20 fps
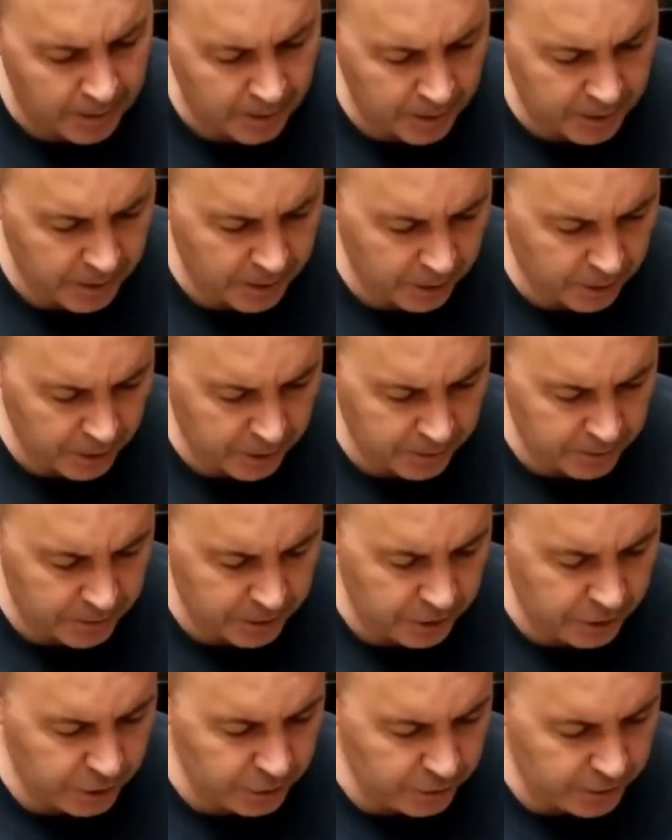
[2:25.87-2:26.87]
on here is a
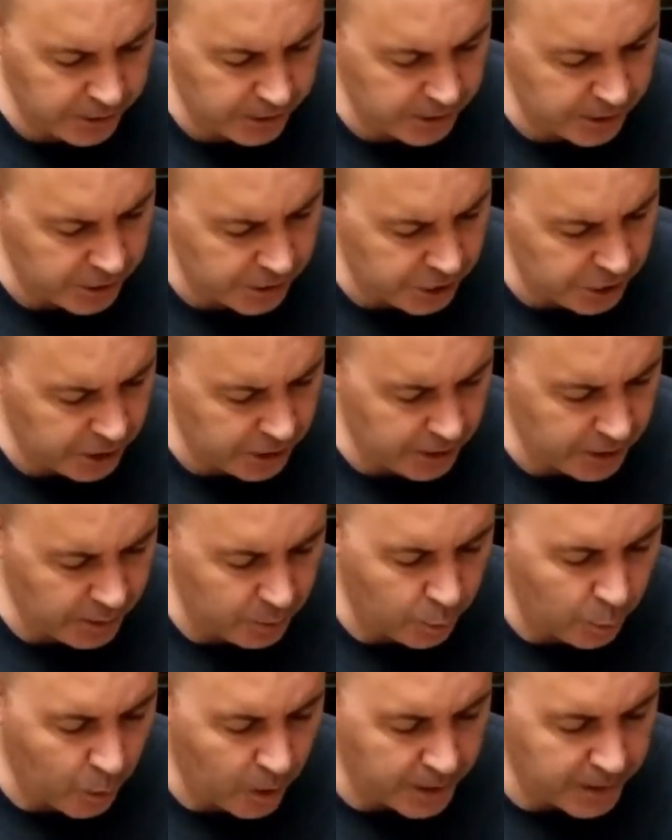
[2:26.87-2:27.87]
UTG
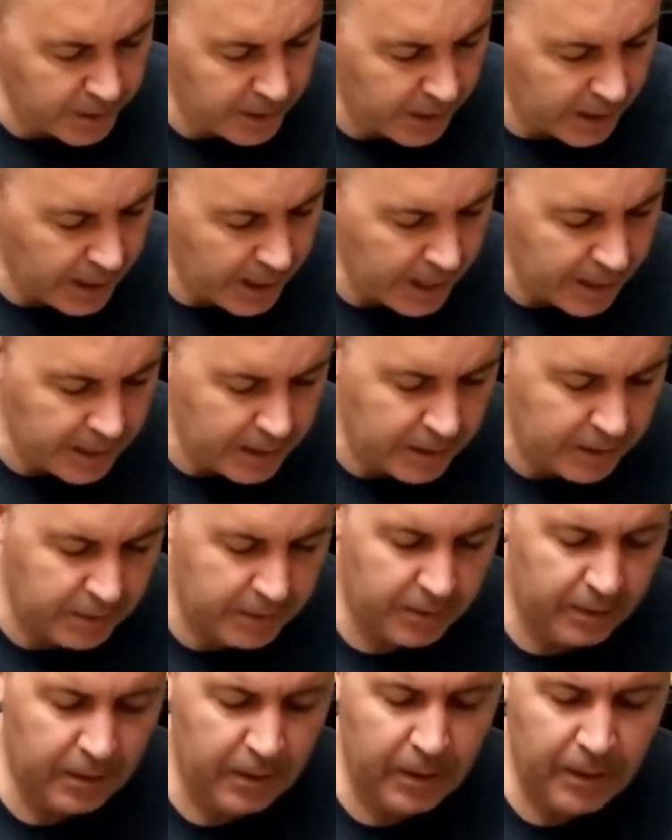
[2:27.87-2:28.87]
1:8.
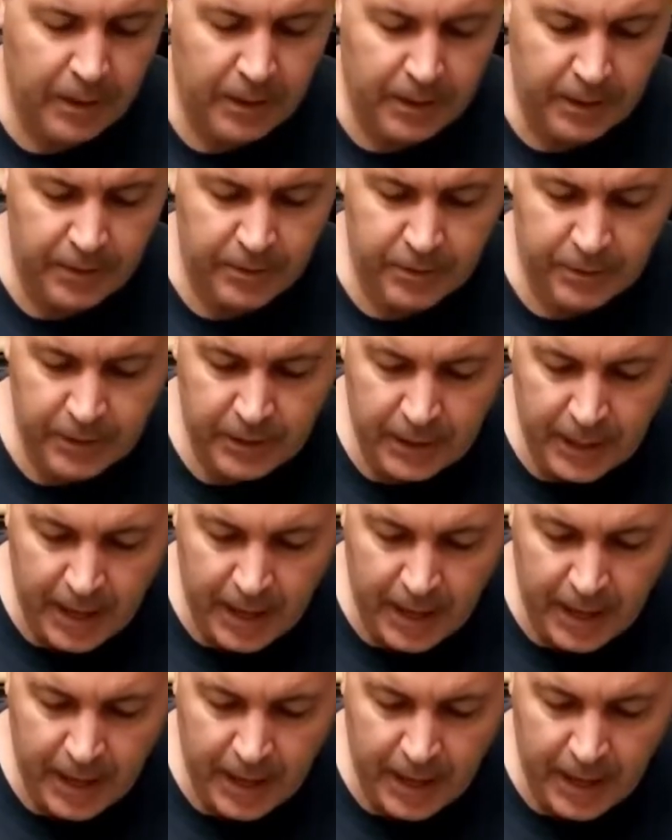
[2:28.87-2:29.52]
It's the